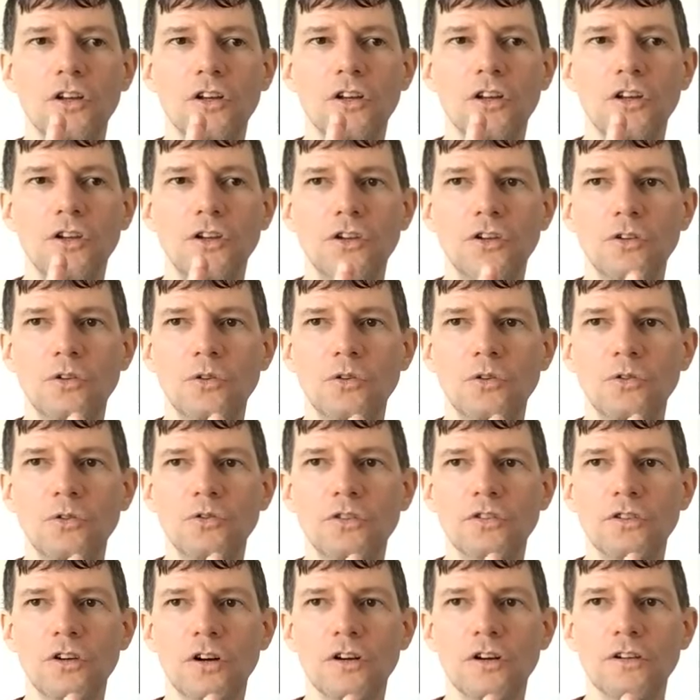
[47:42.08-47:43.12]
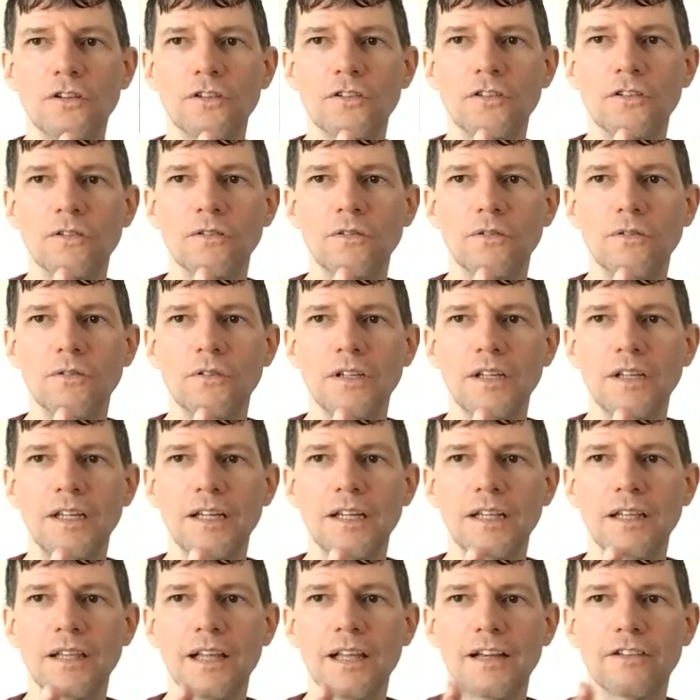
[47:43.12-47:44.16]
you start to
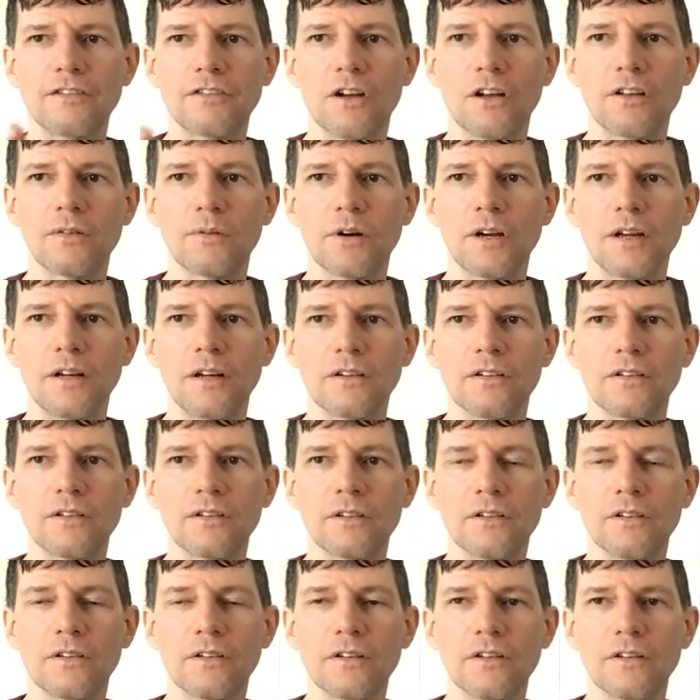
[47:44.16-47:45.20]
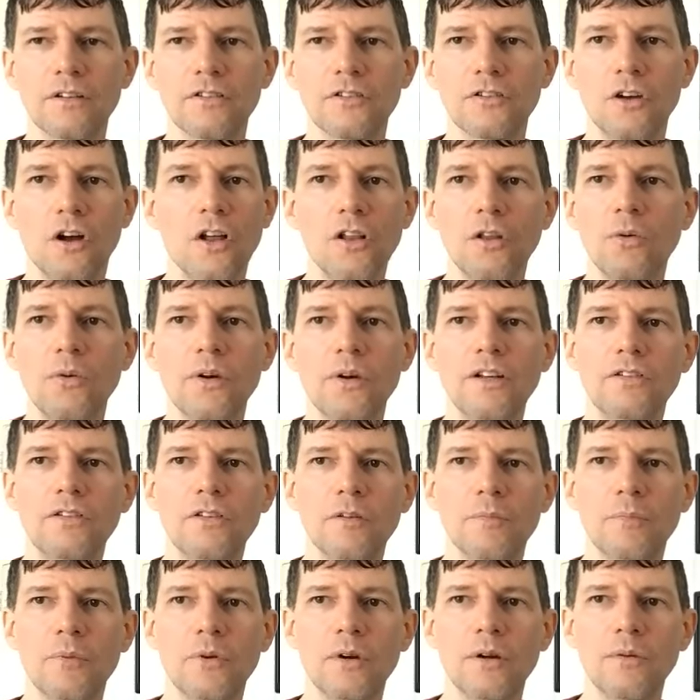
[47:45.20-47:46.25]
get less arthritis all the way to
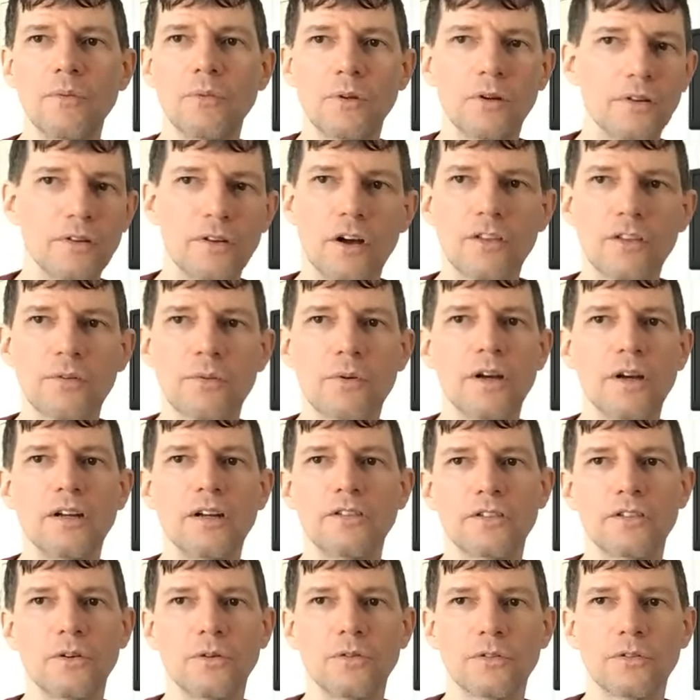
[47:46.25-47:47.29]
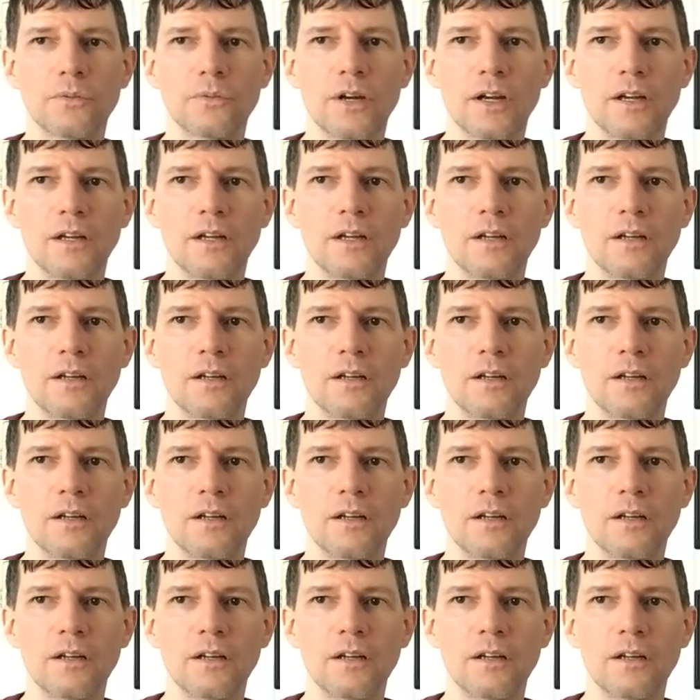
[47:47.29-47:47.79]
the point where the arthritis goes away.